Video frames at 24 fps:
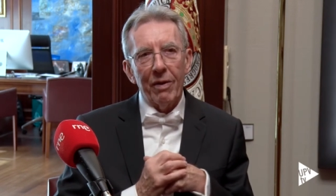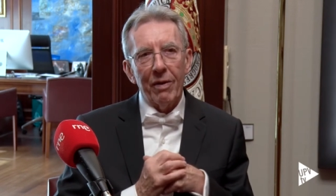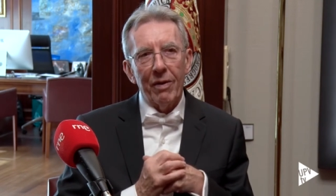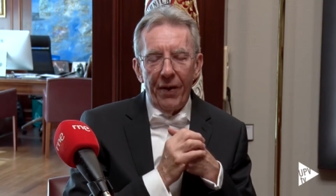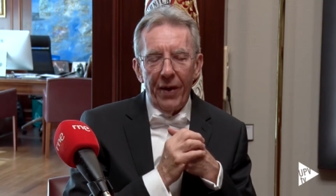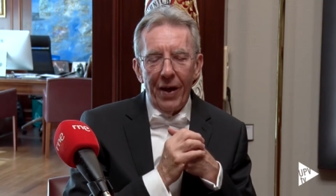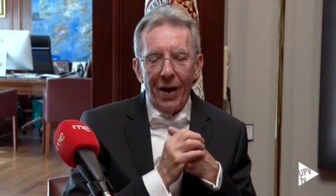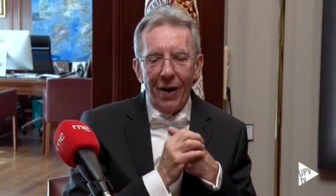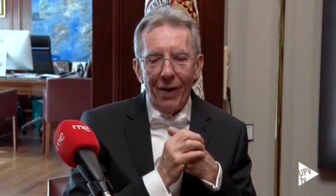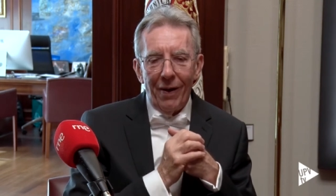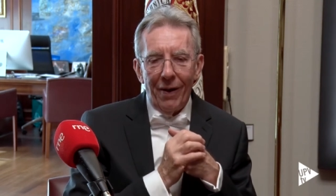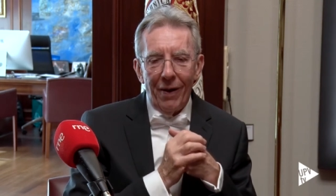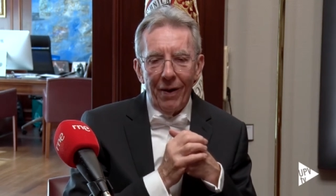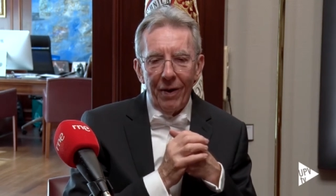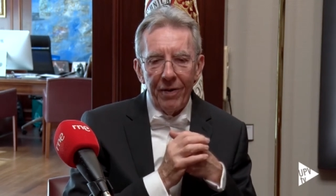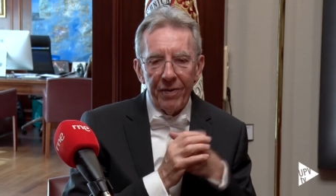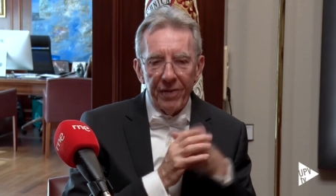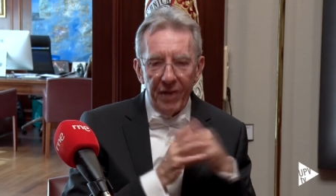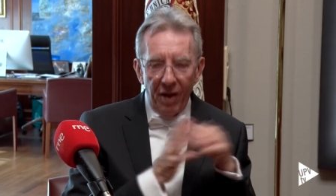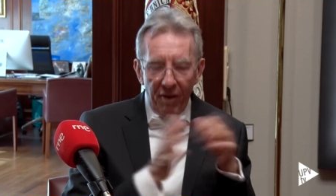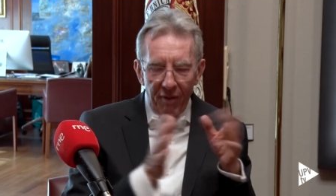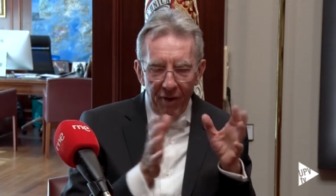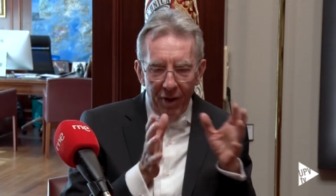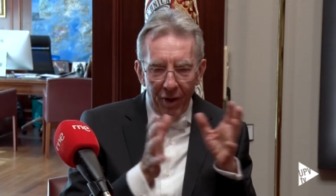There are
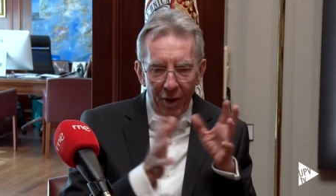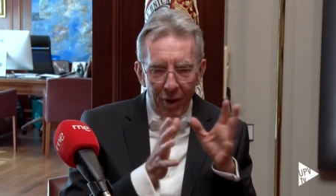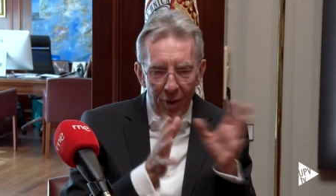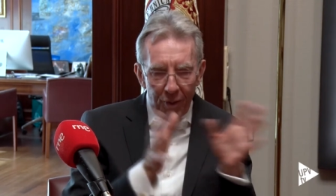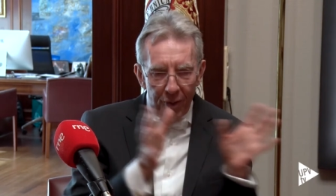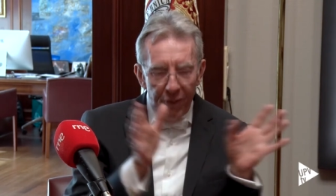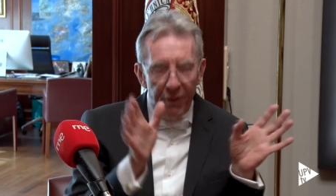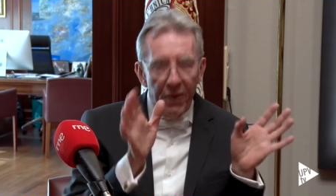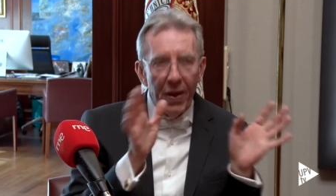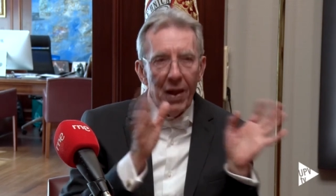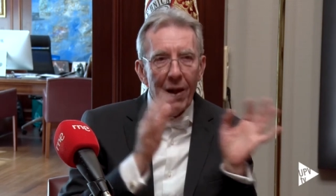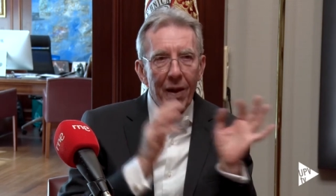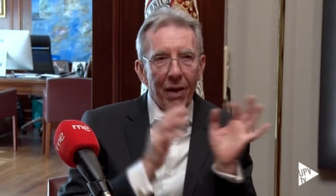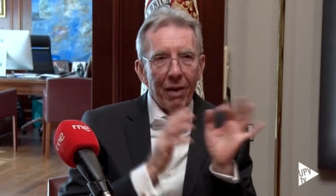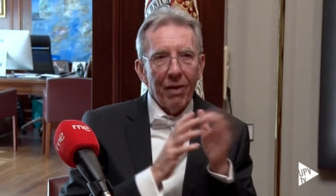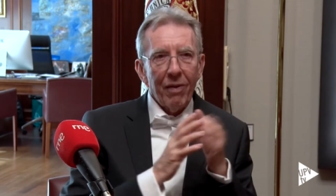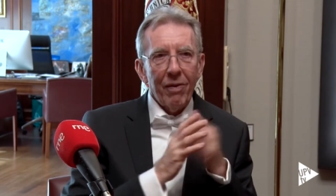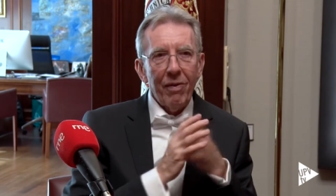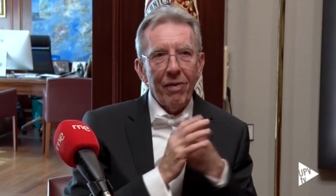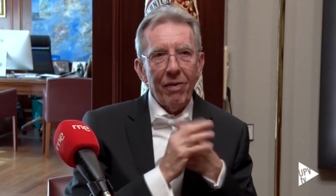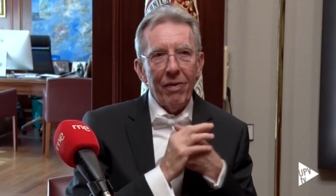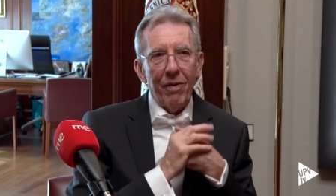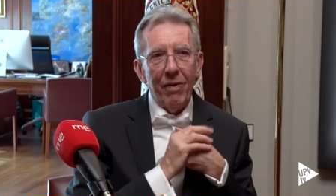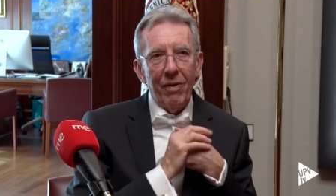several
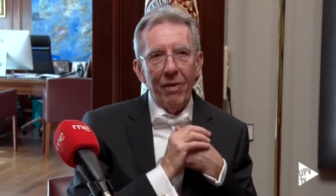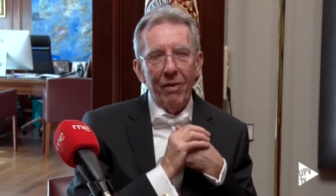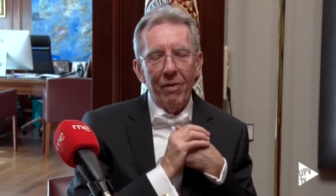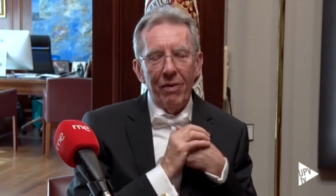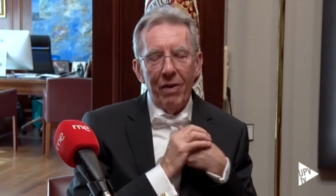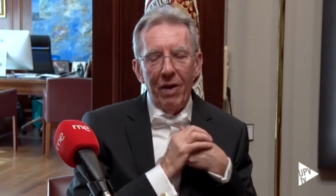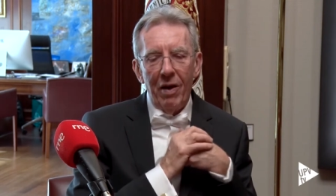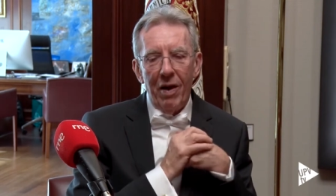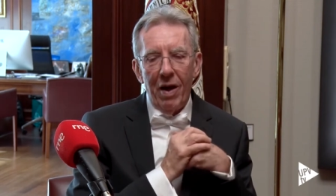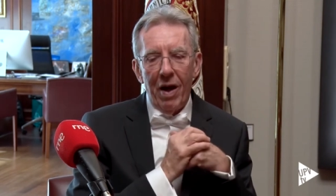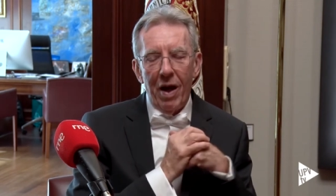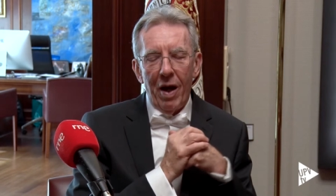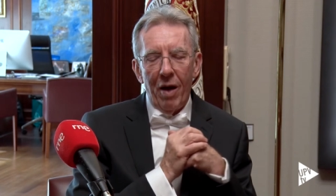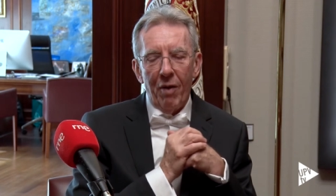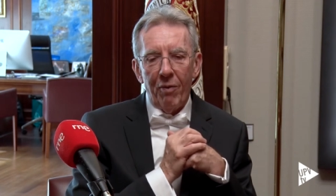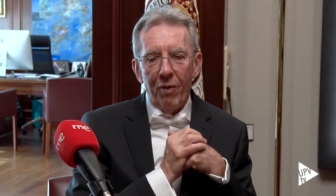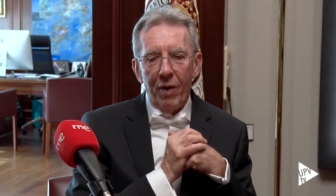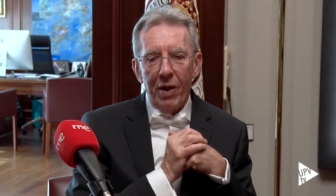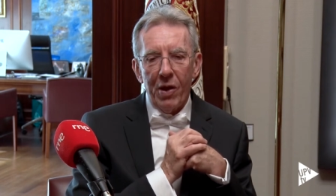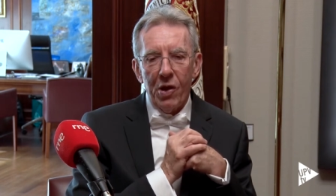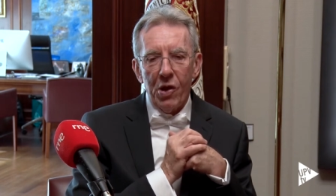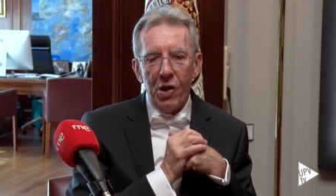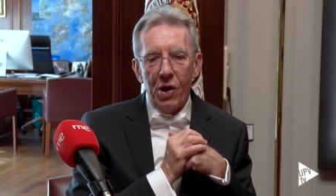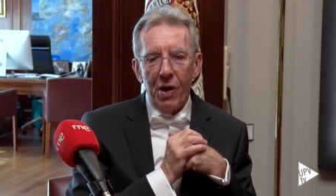fields uh,
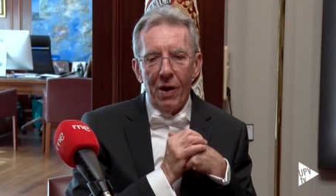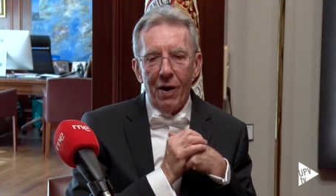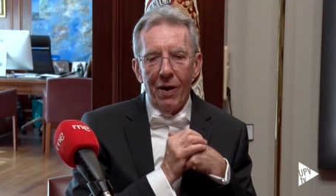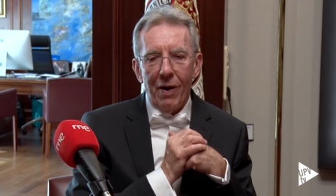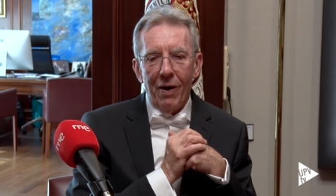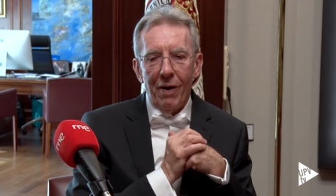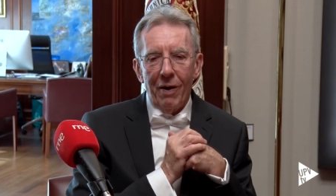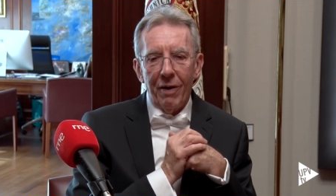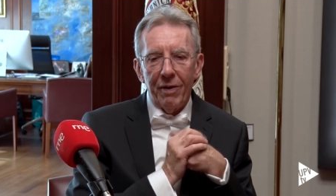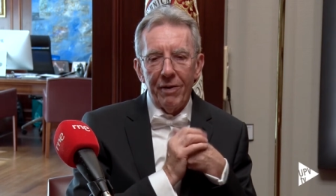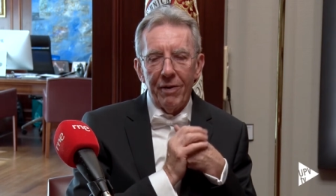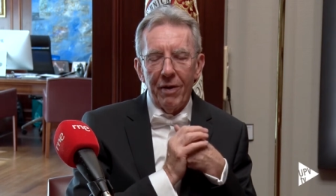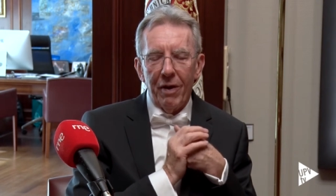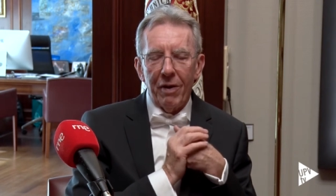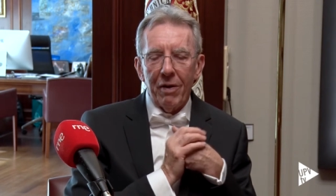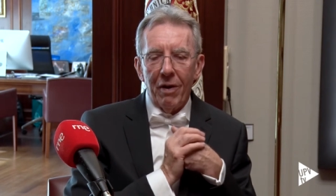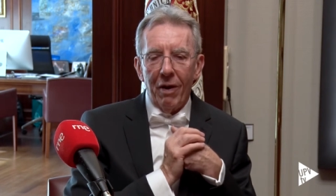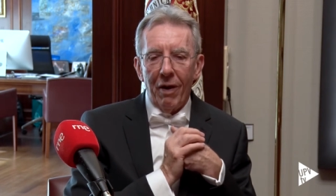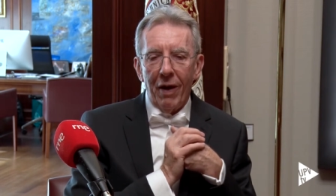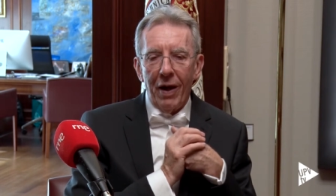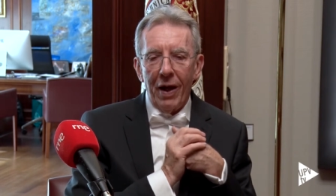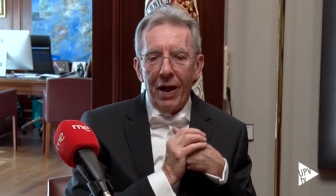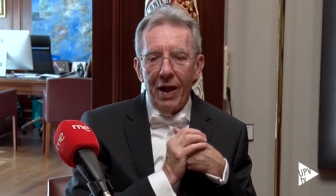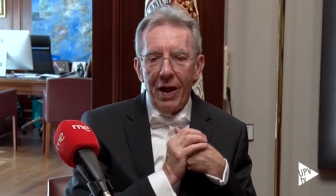which are
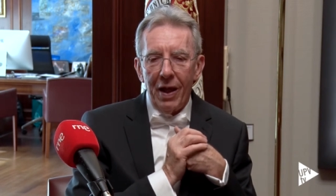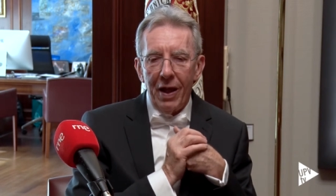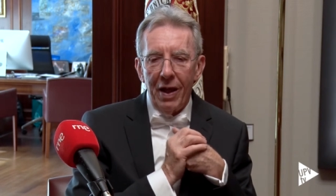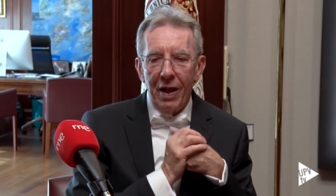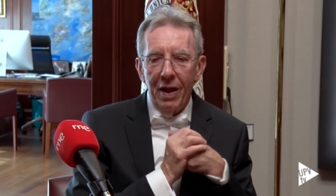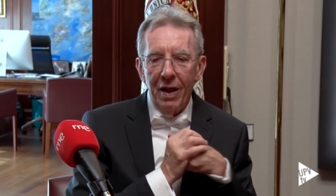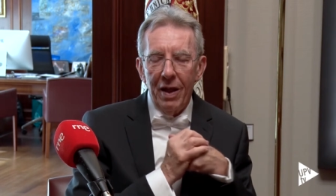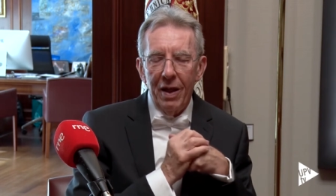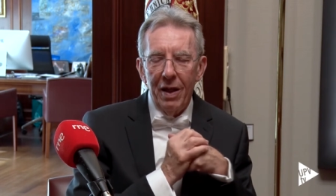certainly